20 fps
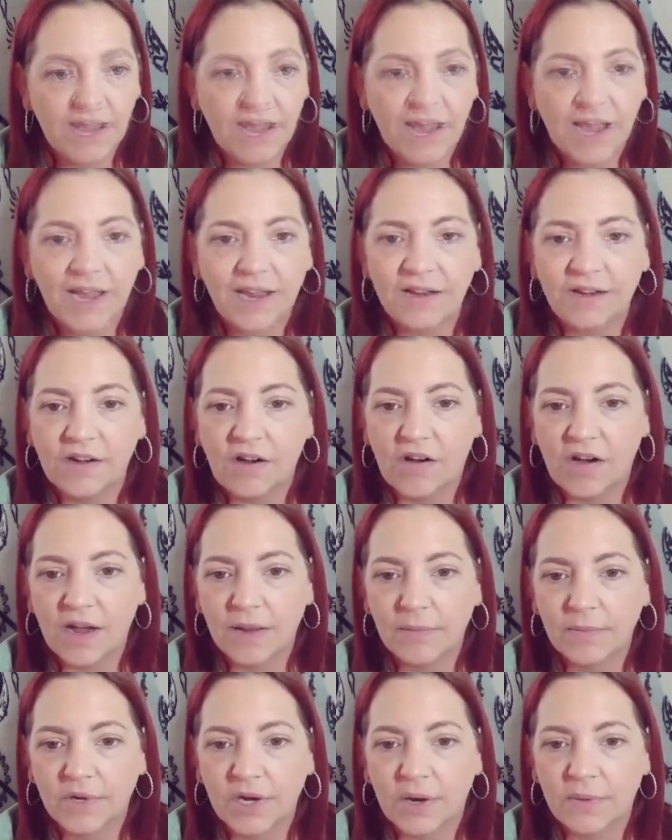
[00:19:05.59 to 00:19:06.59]
And
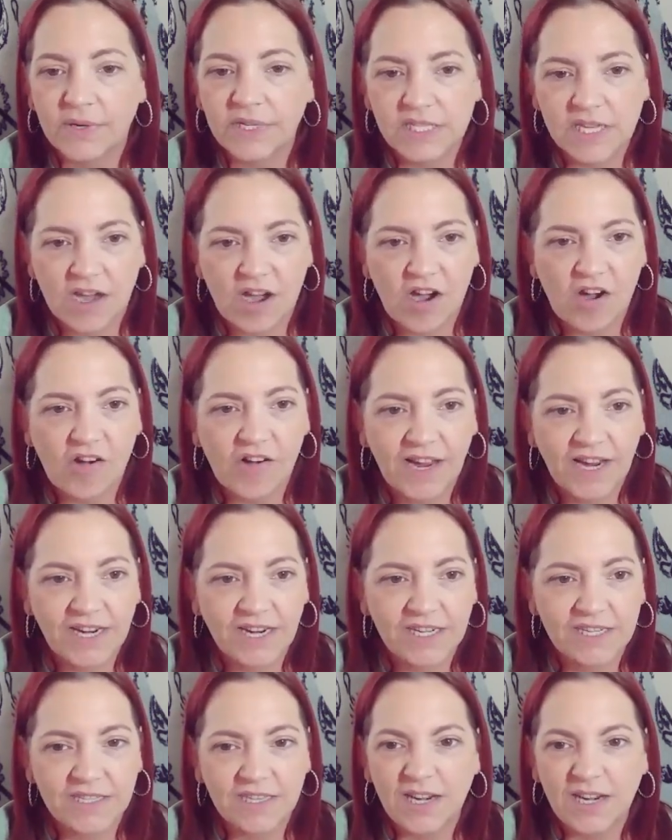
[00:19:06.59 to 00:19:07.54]
I'm going to hide